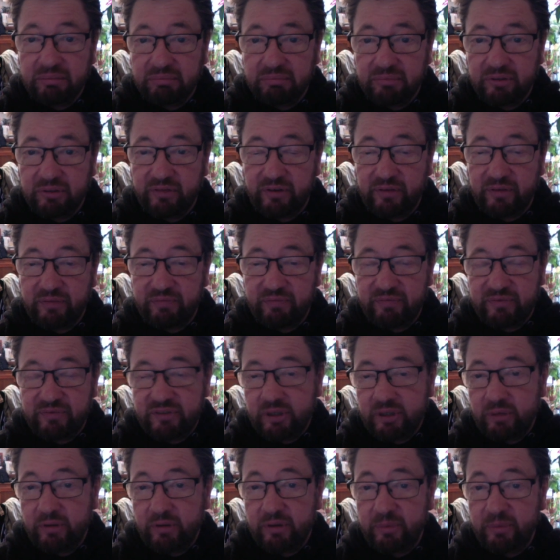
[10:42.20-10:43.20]
I've
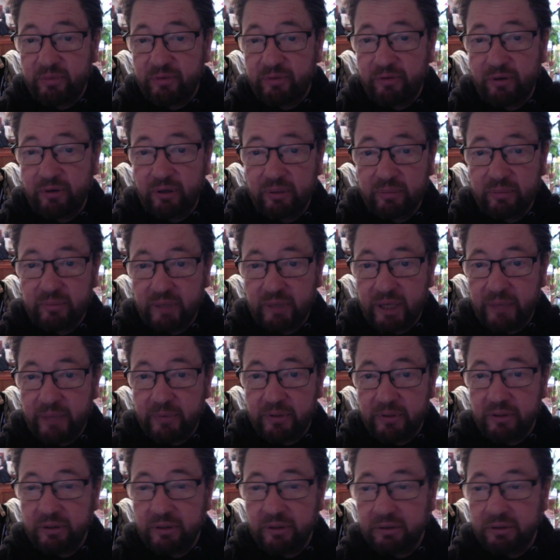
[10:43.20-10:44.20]
dealt with it before, I'm happy
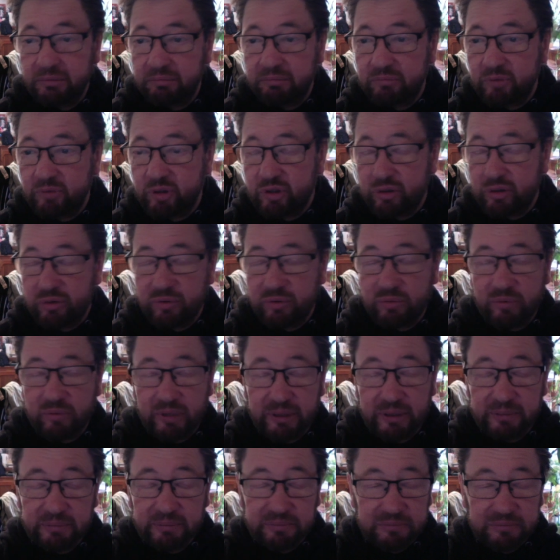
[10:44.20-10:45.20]

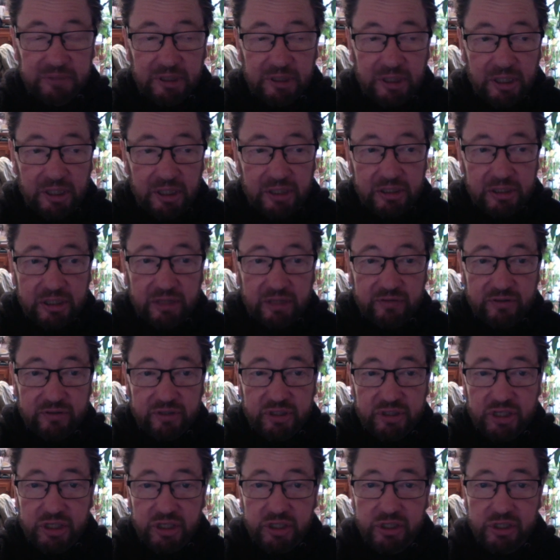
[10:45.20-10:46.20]
to give
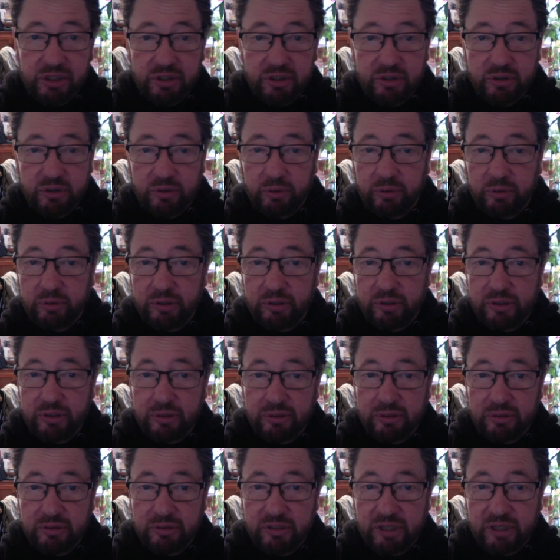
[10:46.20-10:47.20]
suggestions or
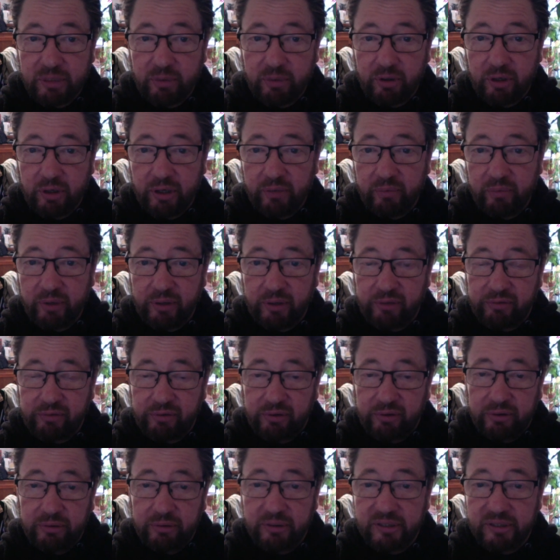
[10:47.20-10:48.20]
to say what I went
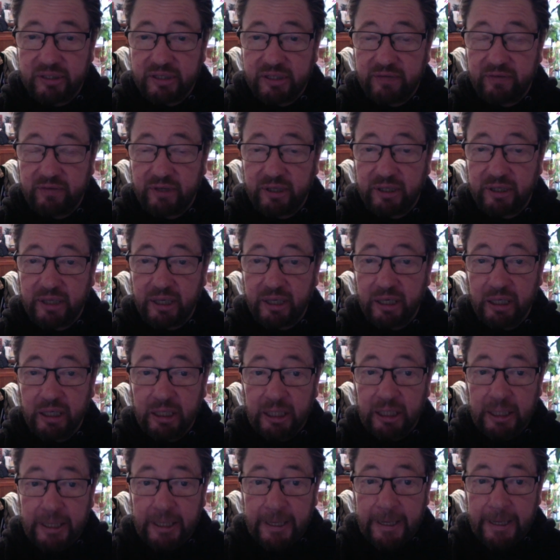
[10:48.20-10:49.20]
through and stuff like that.
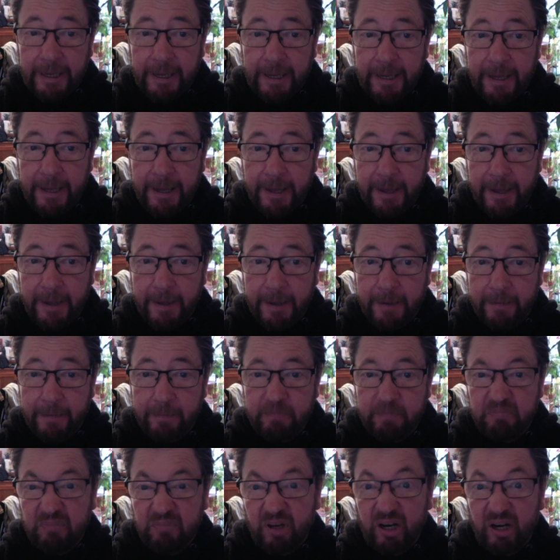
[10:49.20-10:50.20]
I
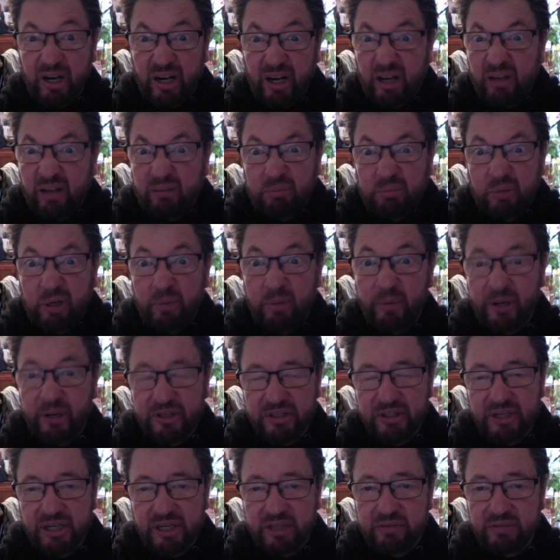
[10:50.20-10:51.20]
don't know. When I
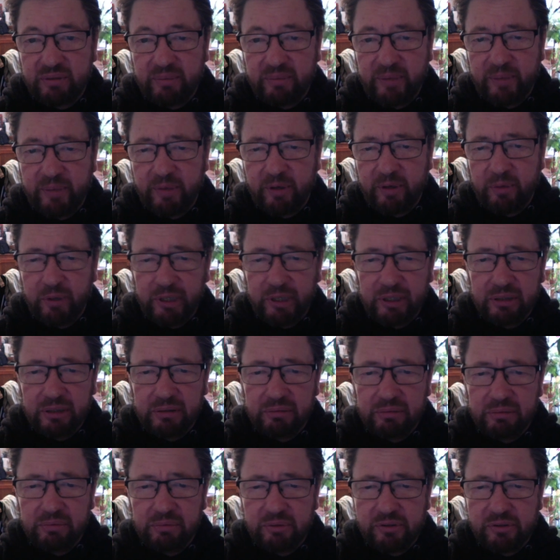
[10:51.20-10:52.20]
post the next one, maybe a week,
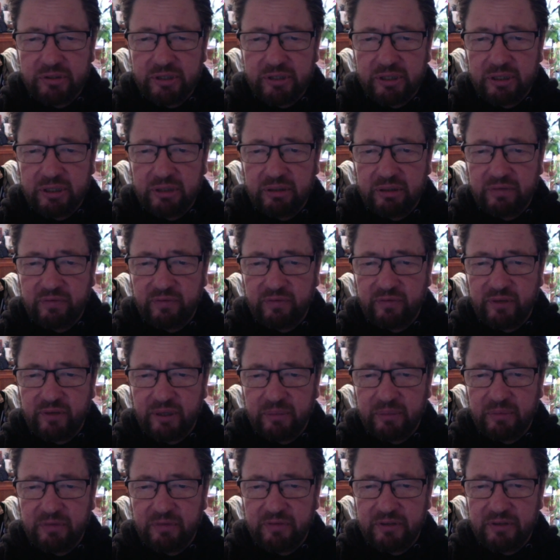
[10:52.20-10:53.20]
we'll see
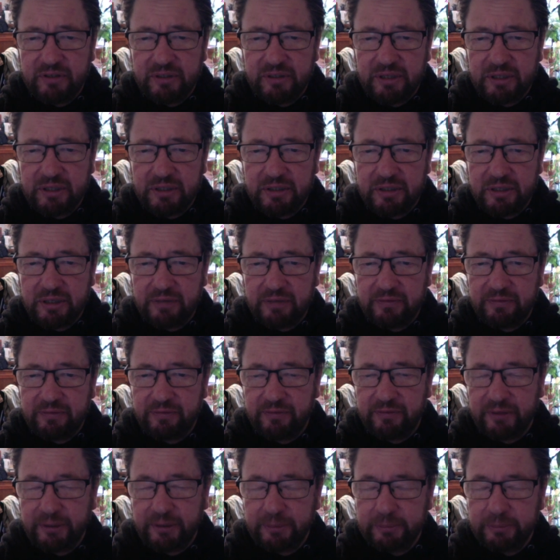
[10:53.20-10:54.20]
if this gets
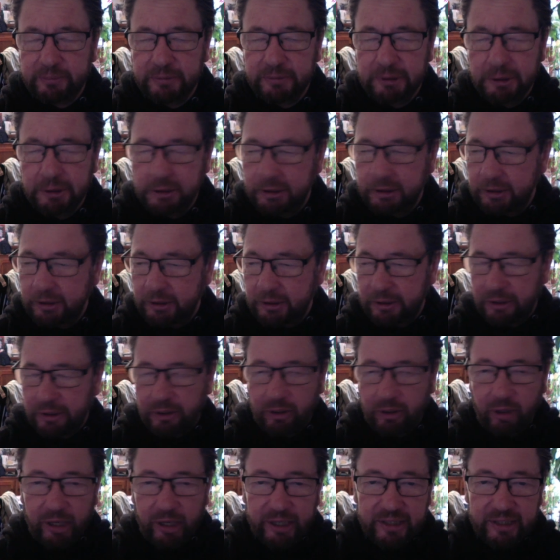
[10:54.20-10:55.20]
enough
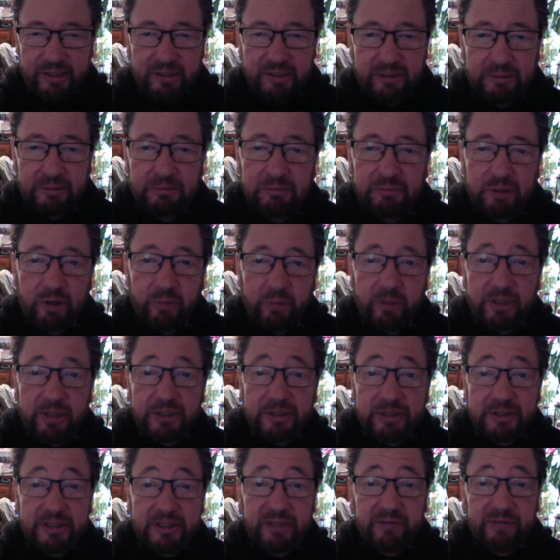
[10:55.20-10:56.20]
likes and comments
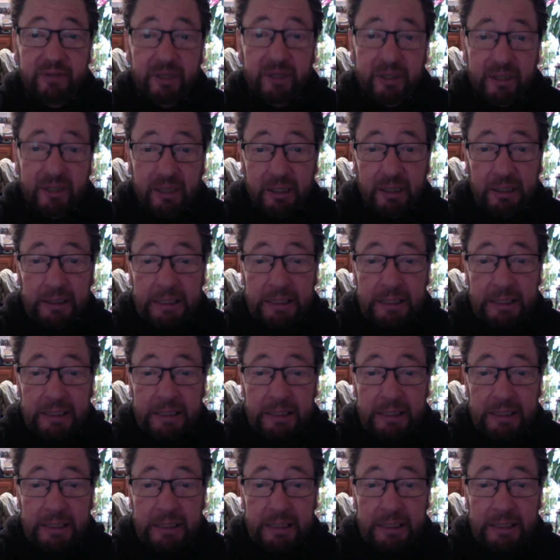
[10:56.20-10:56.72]
and stuff like that.